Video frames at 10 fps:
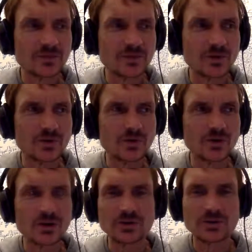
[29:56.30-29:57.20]

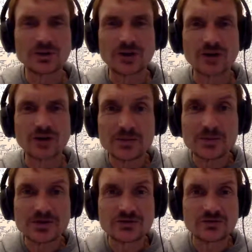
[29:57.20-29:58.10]
horrible crimes,
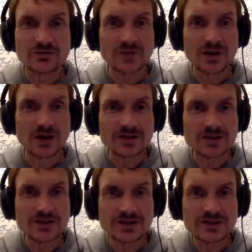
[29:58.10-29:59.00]
obviously
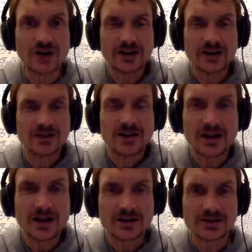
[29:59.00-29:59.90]
drank a lot.
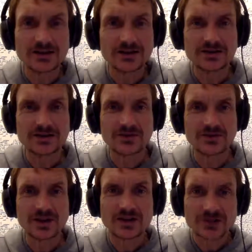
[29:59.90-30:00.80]
It's very
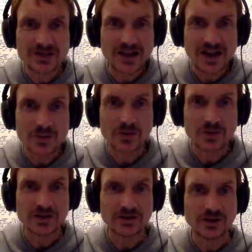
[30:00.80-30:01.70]
understandable in a
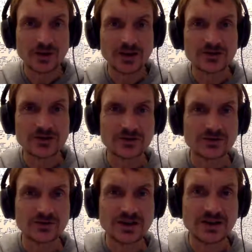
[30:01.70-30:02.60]
way to
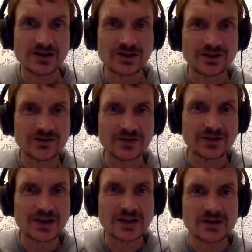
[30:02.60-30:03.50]
ease off the
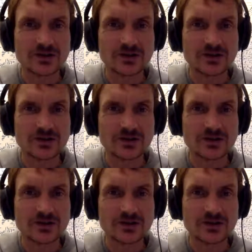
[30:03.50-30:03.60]
tension and